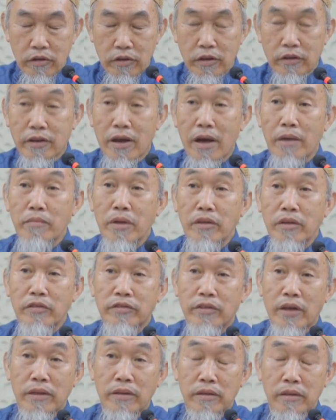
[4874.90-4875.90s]
The coming
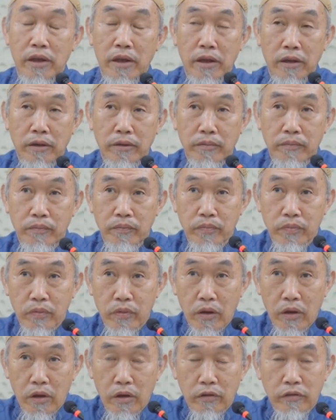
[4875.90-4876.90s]
Saturday
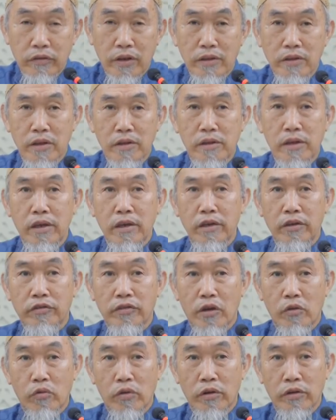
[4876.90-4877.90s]

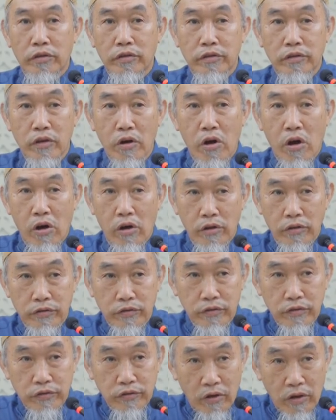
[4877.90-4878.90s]
is our
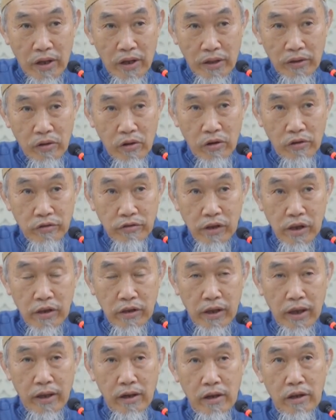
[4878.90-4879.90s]
course, Salat course
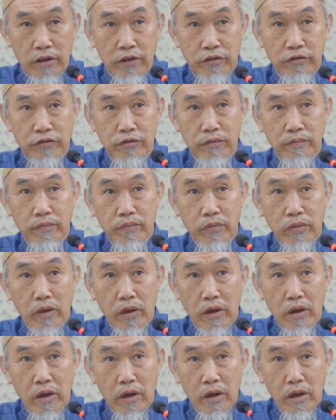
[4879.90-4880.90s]
in English.
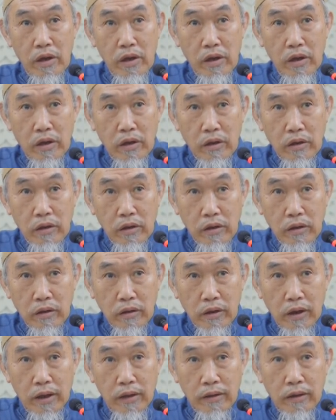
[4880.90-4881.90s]

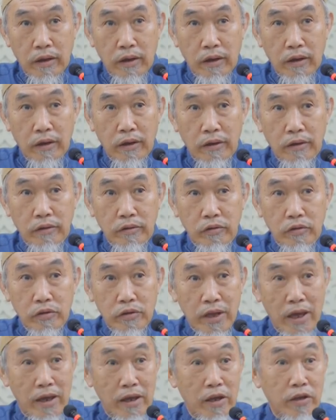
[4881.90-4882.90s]
And
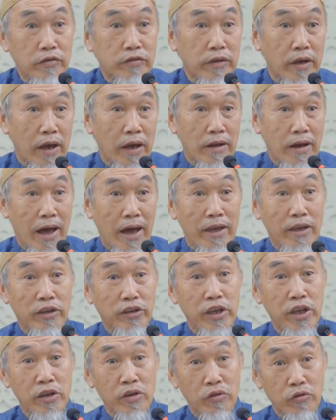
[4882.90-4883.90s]
there is an
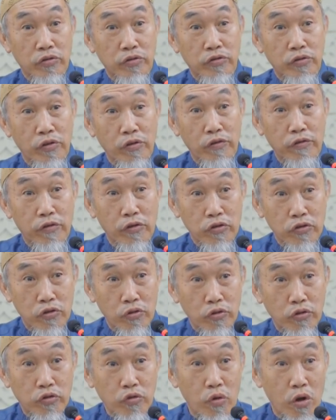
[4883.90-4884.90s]
hiking also for
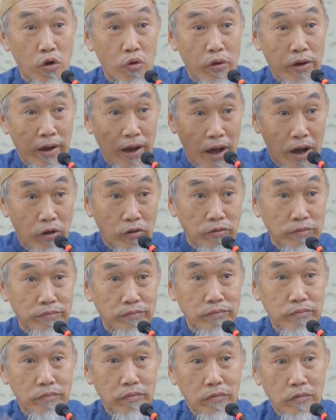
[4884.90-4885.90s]
those who are going out.
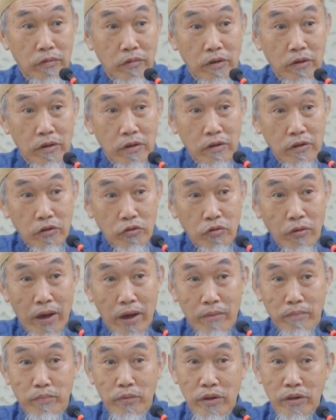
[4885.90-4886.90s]
So it
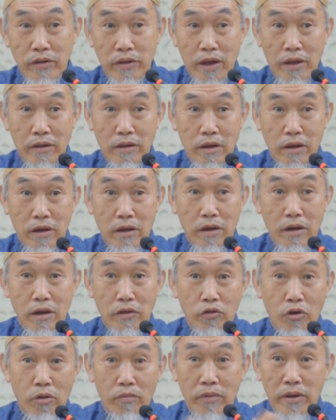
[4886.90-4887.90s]
happened that
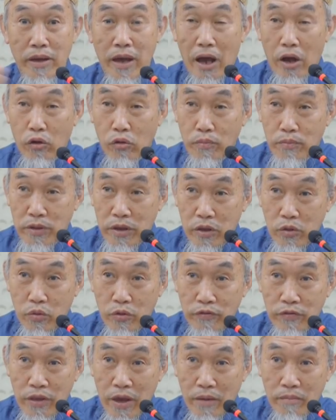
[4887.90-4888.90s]
normally I will be
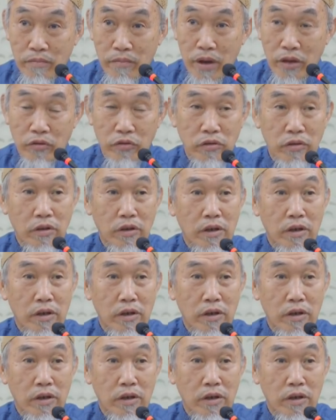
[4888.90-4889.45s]
with them, but